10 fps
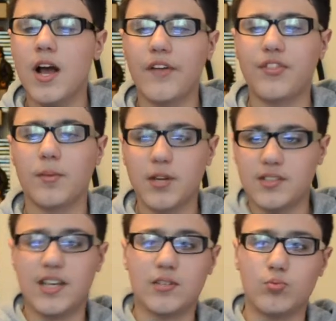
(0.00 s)
I think
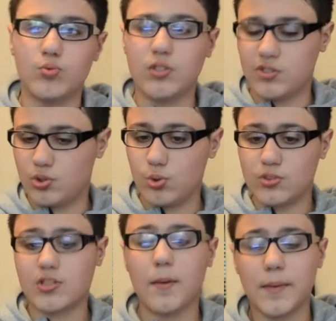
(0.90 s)
because he had
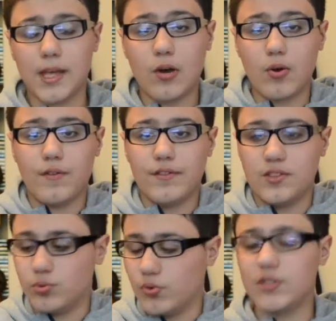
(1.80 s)
swords coming out of
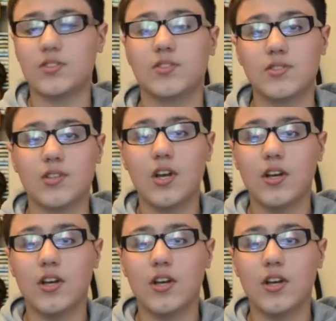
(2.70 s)
his wrists,